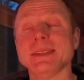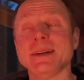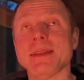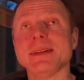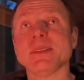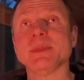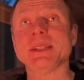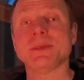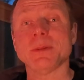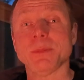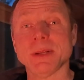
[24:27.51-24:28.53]
None of that is meant
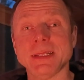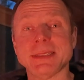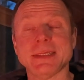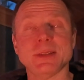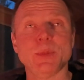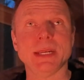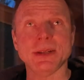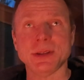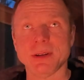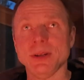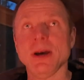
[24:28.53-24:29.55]
to replace speaking
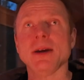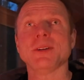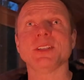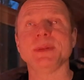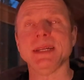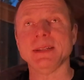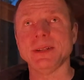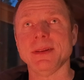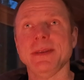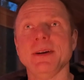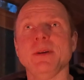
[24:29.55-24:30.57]
to your doctor, speaking to
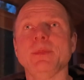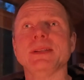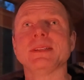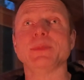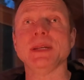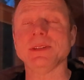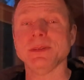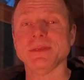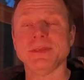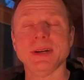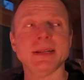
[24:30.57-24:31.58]
your therapist, speaking to
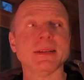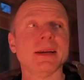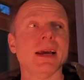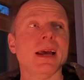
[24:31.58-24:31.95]
a friend.